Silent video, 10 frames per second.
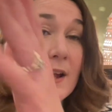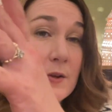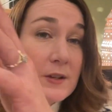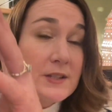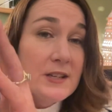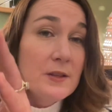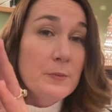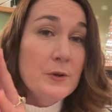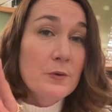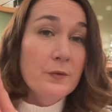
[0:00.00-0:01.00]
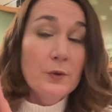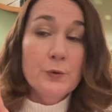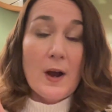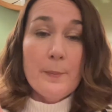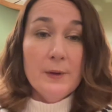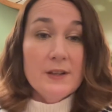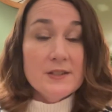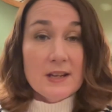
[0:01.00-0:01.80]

You can see the beautiful droplets.